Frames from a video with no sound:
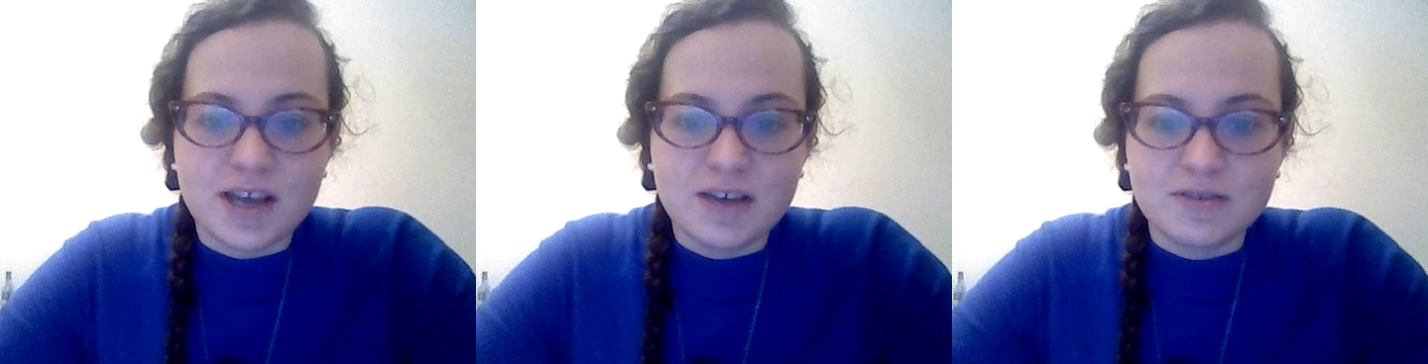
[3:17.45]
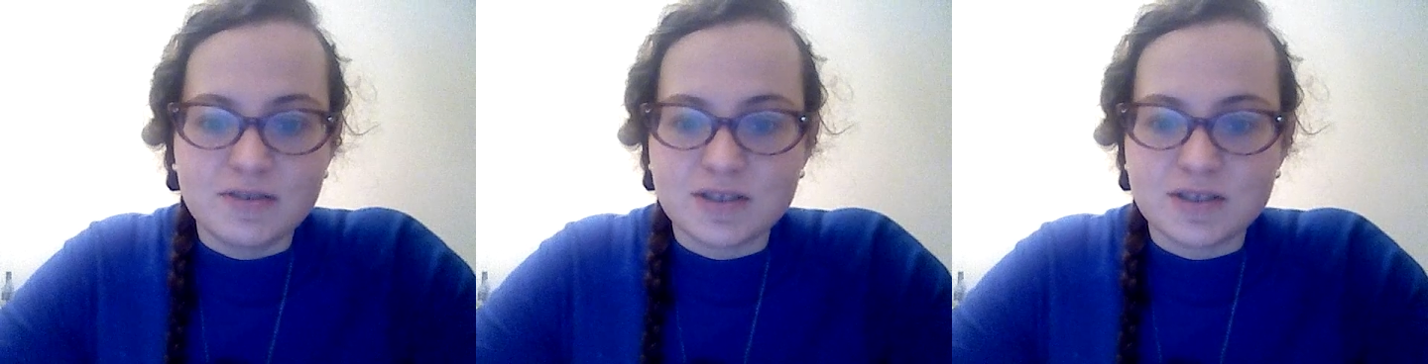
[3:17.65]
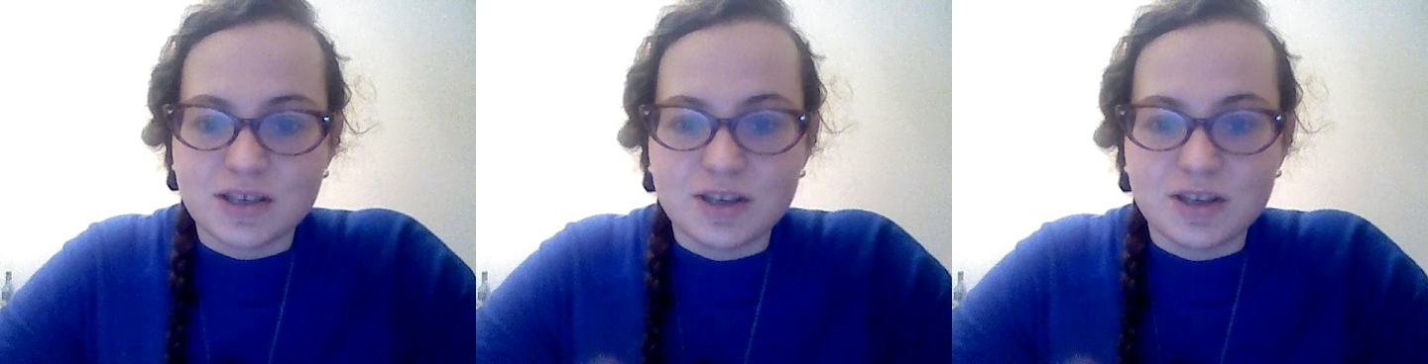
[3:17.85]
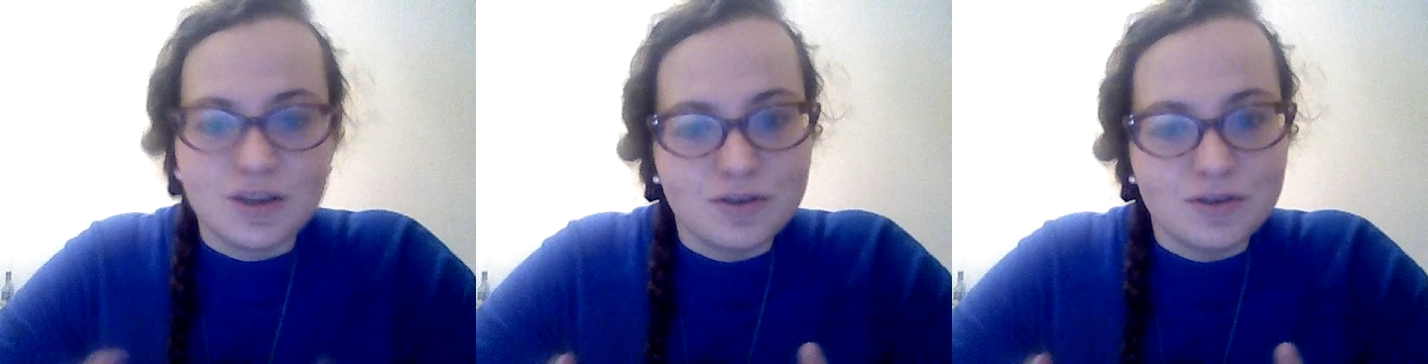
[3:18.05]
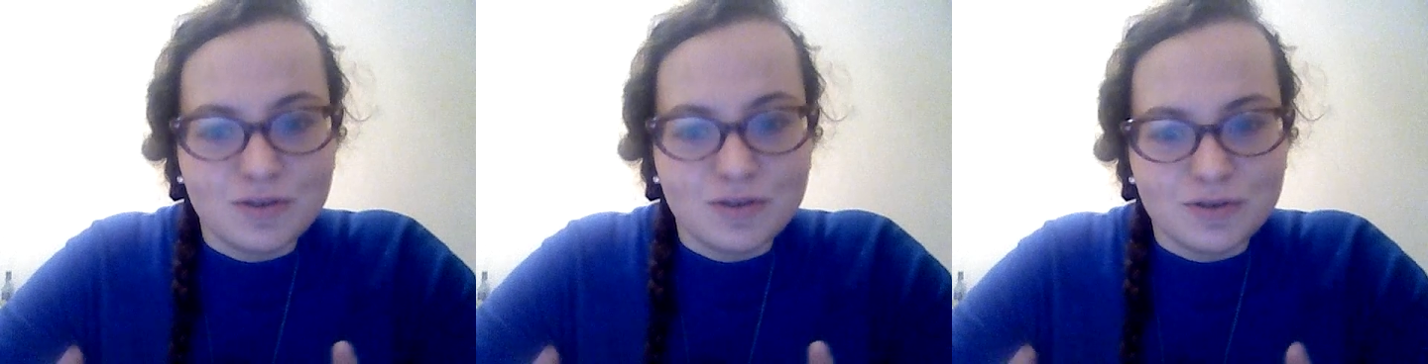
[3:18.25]
It's like a
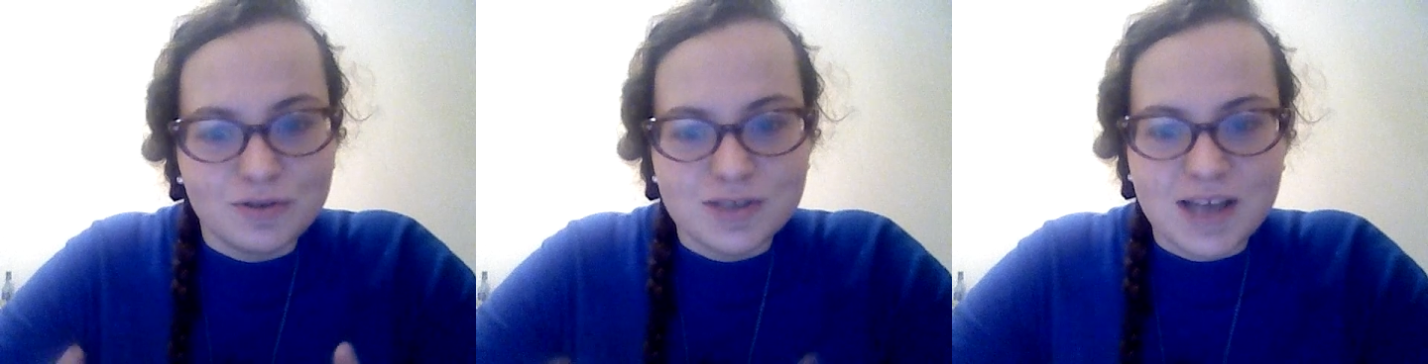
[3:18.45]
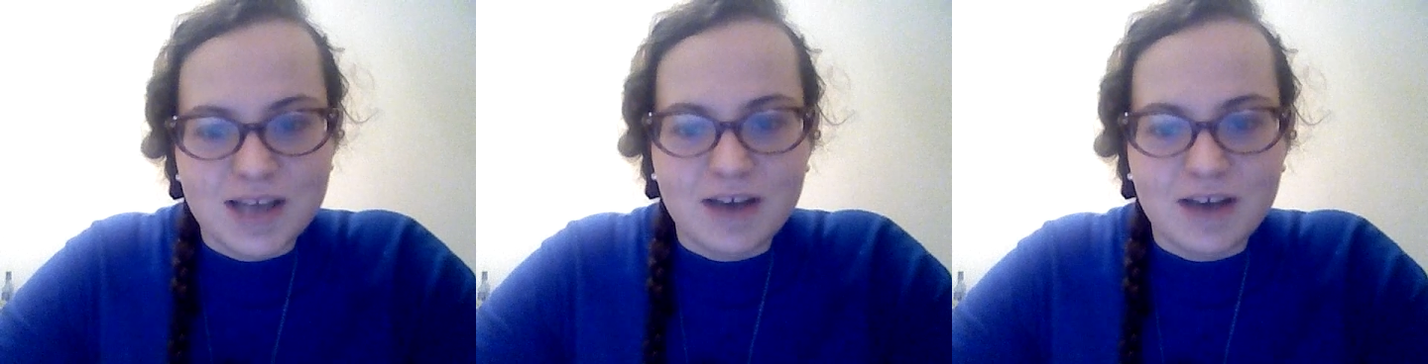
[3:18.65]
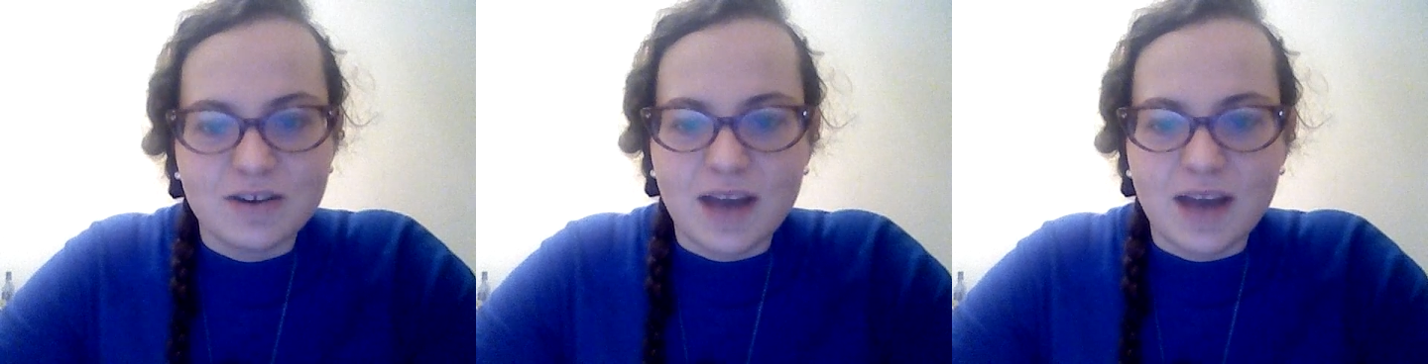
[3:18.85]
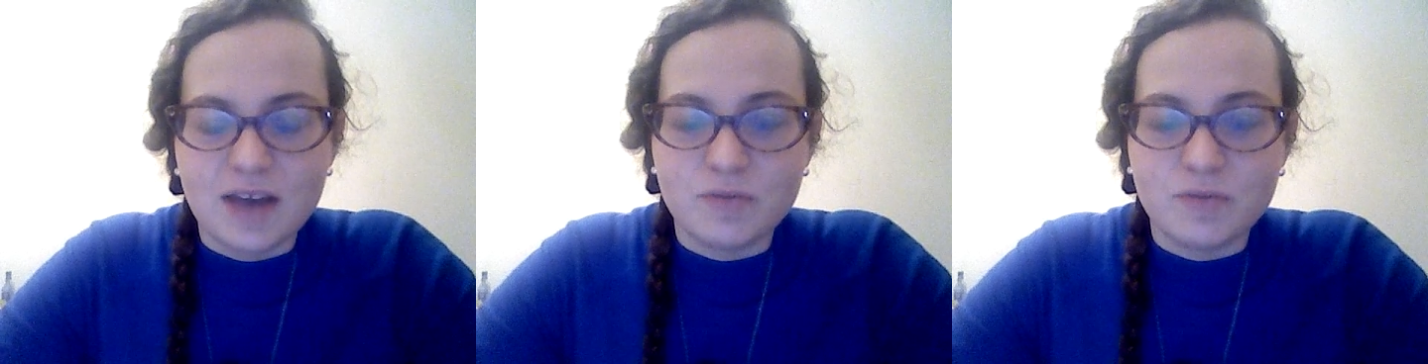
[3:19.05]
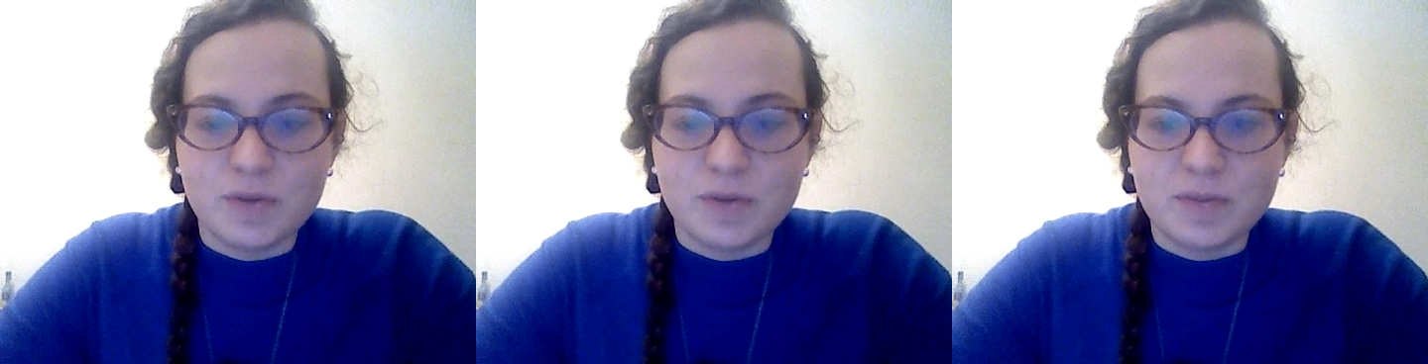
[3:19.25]
cute old town, and
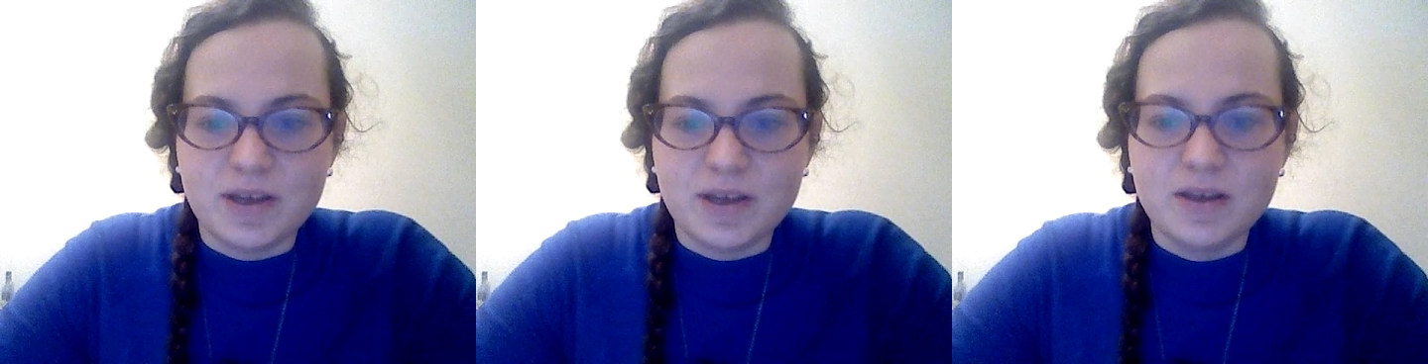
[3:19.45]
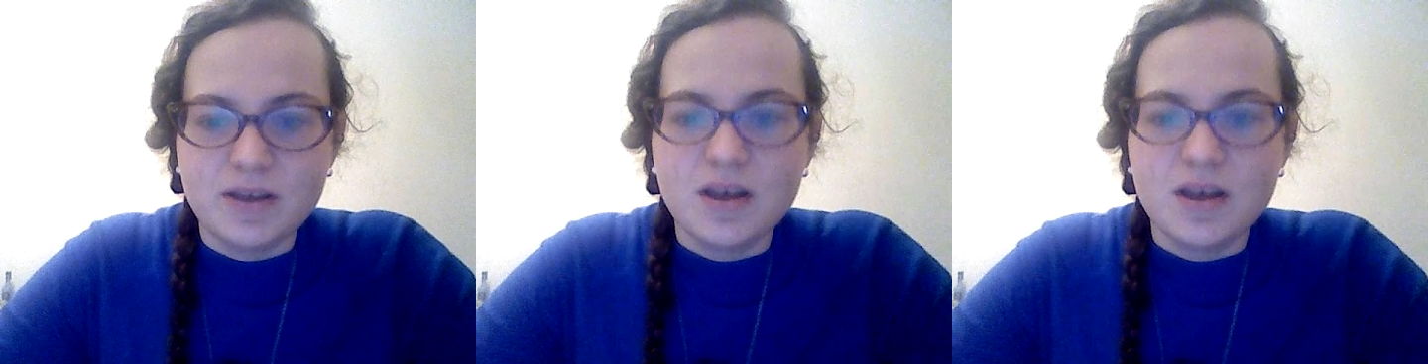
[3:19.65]
Whitby,